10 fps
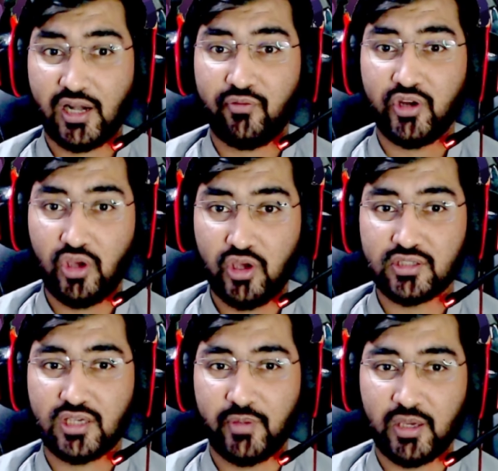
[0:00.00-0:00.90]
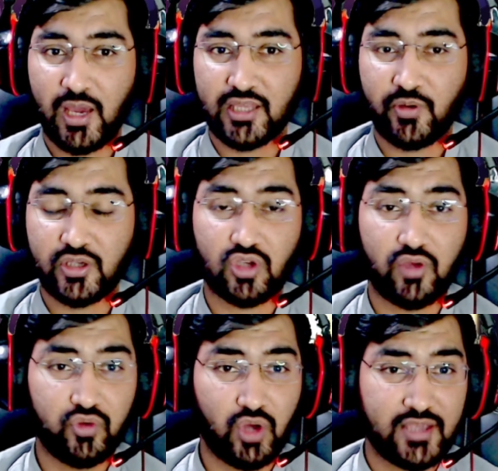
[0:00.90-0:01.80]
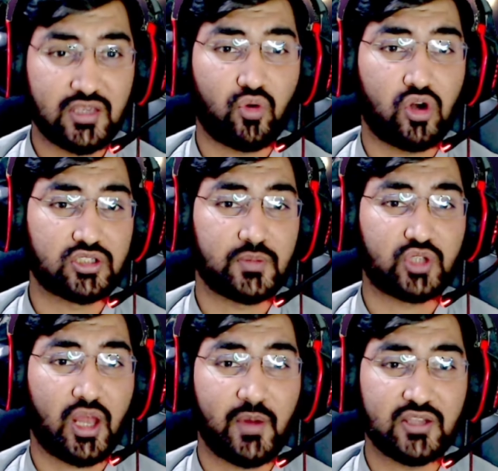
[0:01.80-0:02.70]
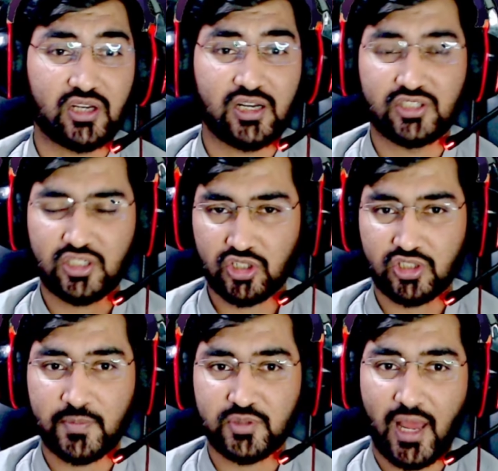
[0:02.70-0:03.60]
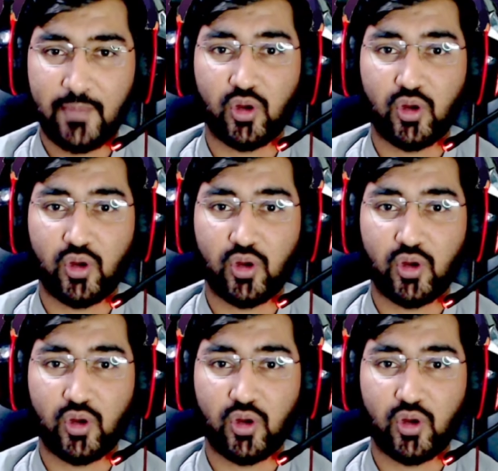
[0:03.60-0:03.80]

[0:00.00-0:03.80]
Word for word: video is coming by the way. So if you guys have not subscribed my channel, just subscribe for